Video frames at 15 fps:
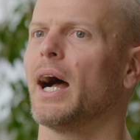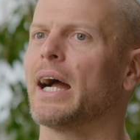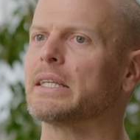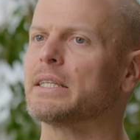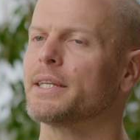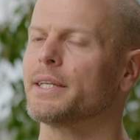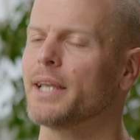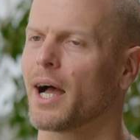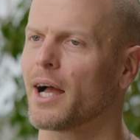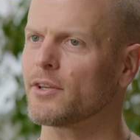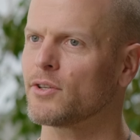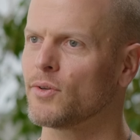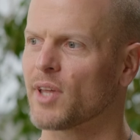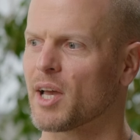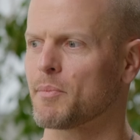I did not
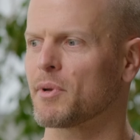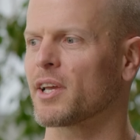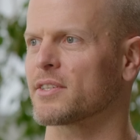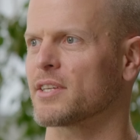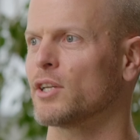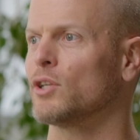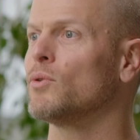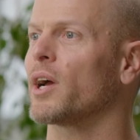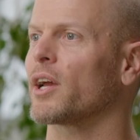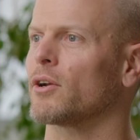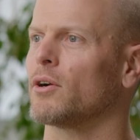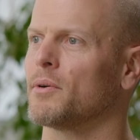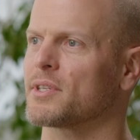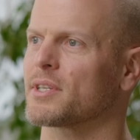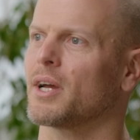do that because I knew I could
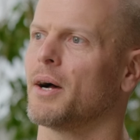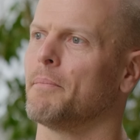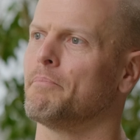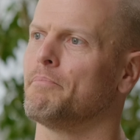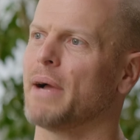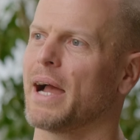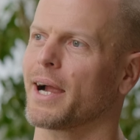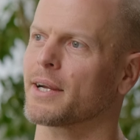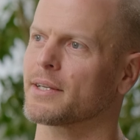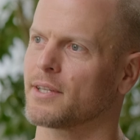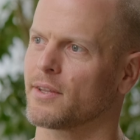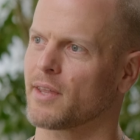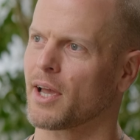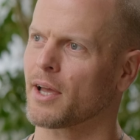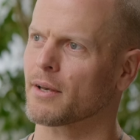always come back
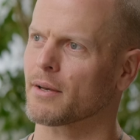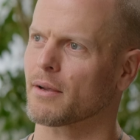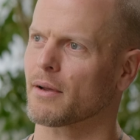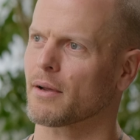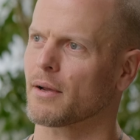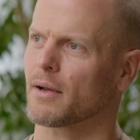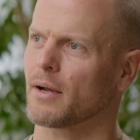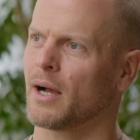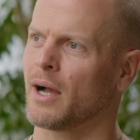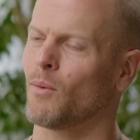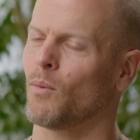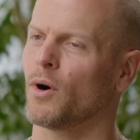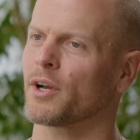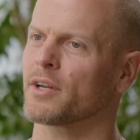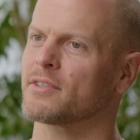to that. Mm. I
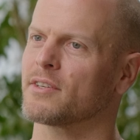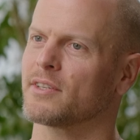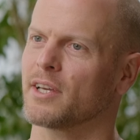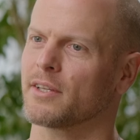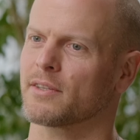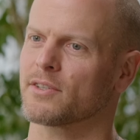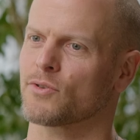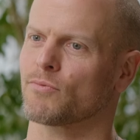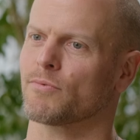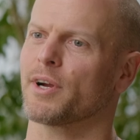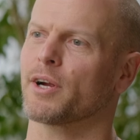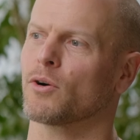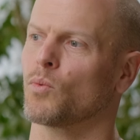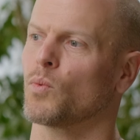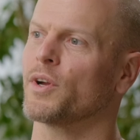wanted to take this
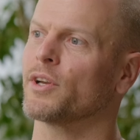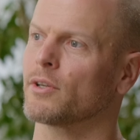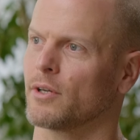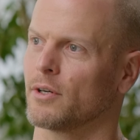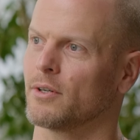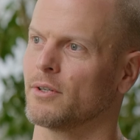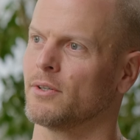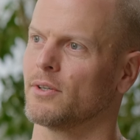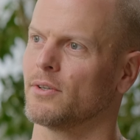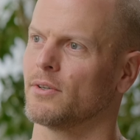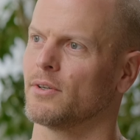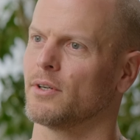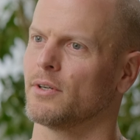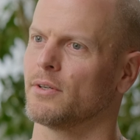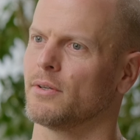rare window
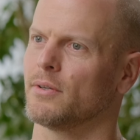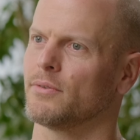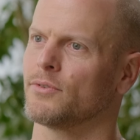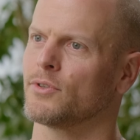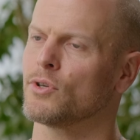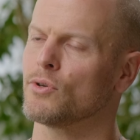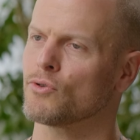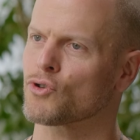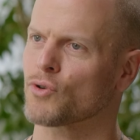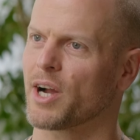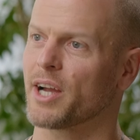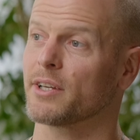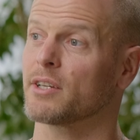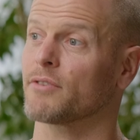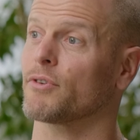to
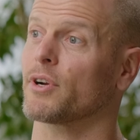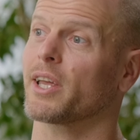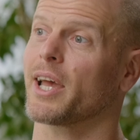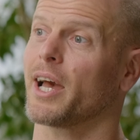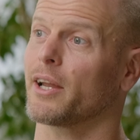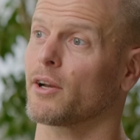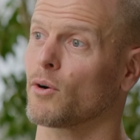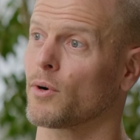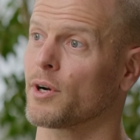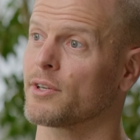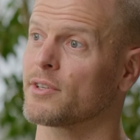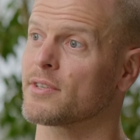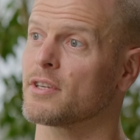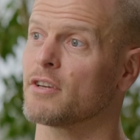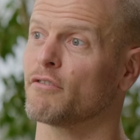try a different category
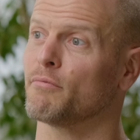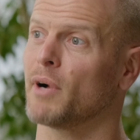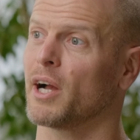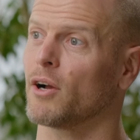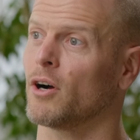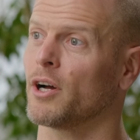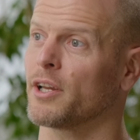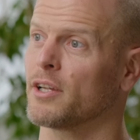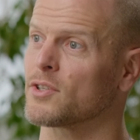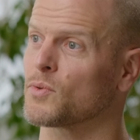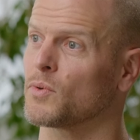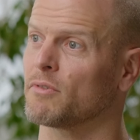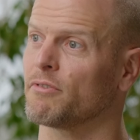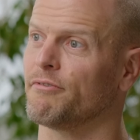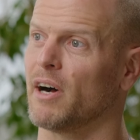to see if my audience
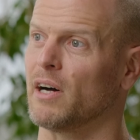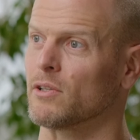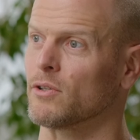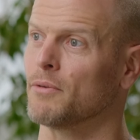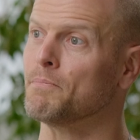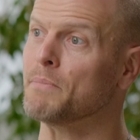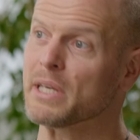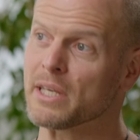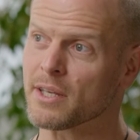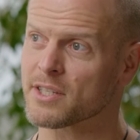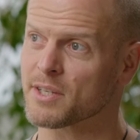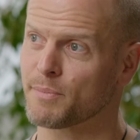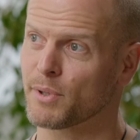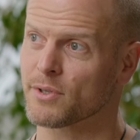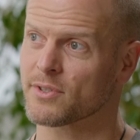would follow me as
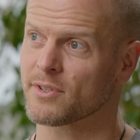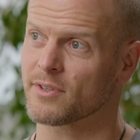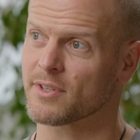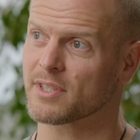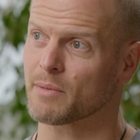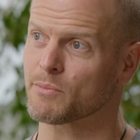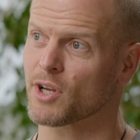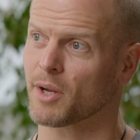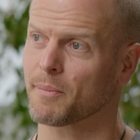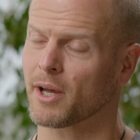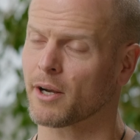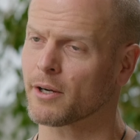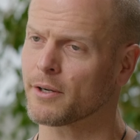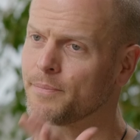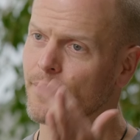opposed to the subject
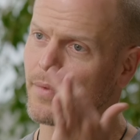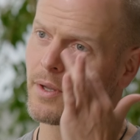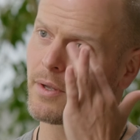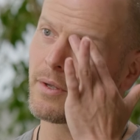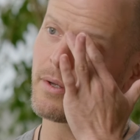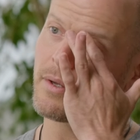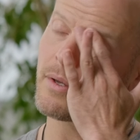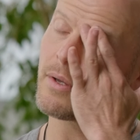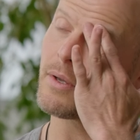matter. Mm.